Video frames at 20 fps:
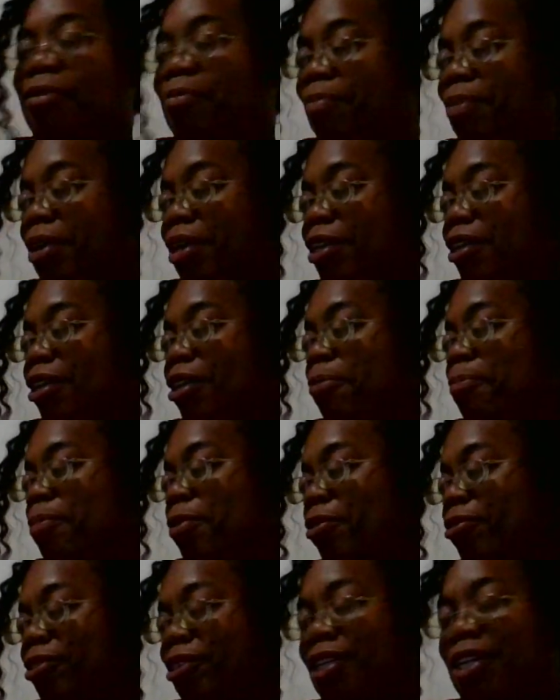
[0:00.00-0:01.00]
but a
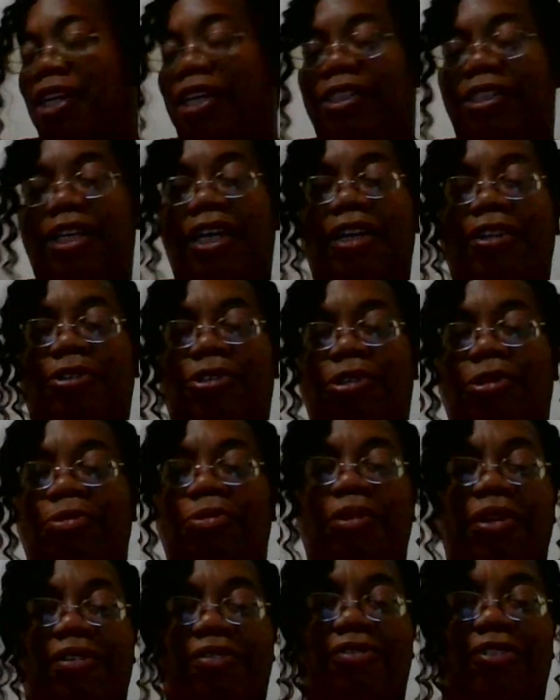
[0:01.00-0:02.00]
person like Taylor
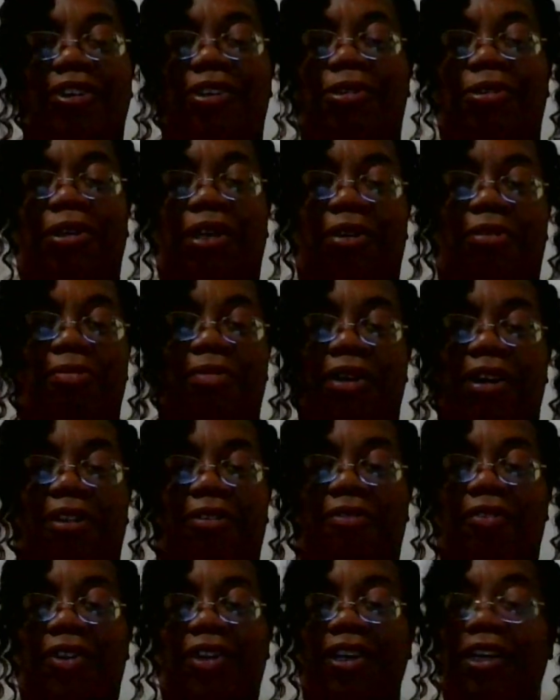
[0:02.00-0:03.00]
Swift is
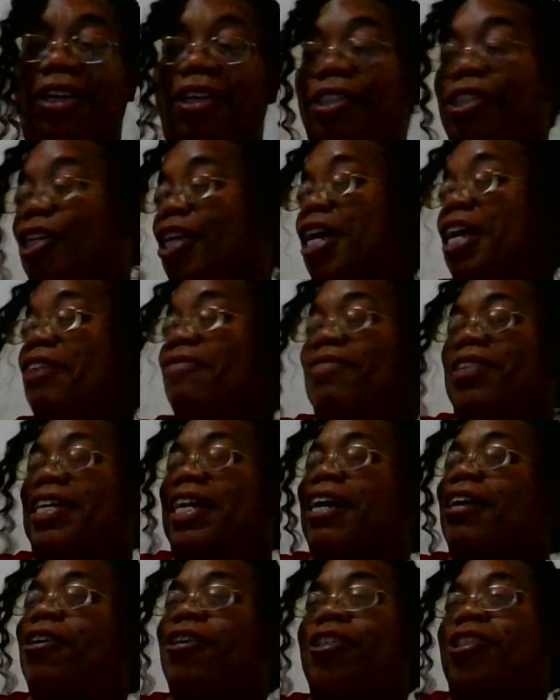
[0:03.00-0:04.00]
irrelevant. They even
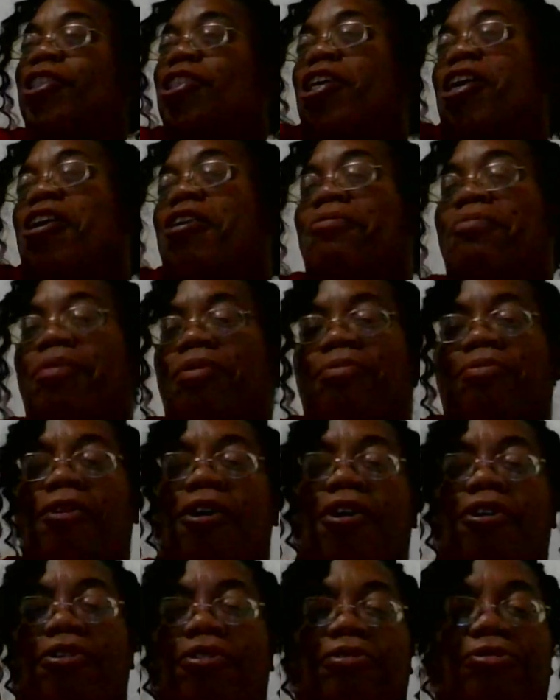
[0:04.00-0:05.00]
got her genre
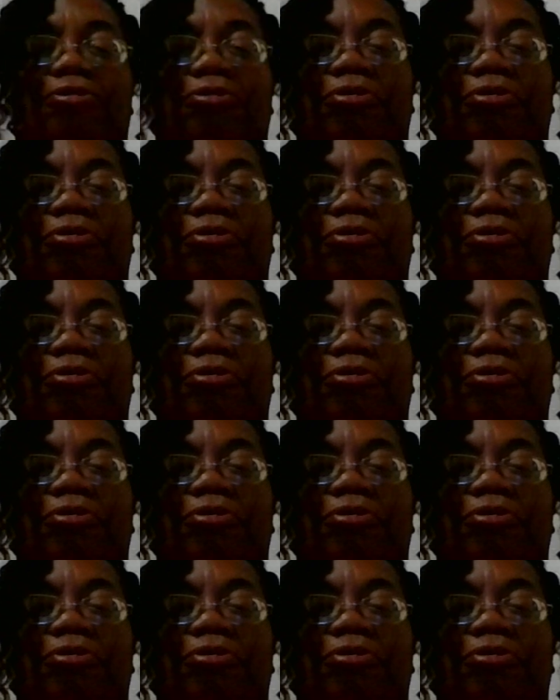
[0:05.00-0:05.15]
wrong.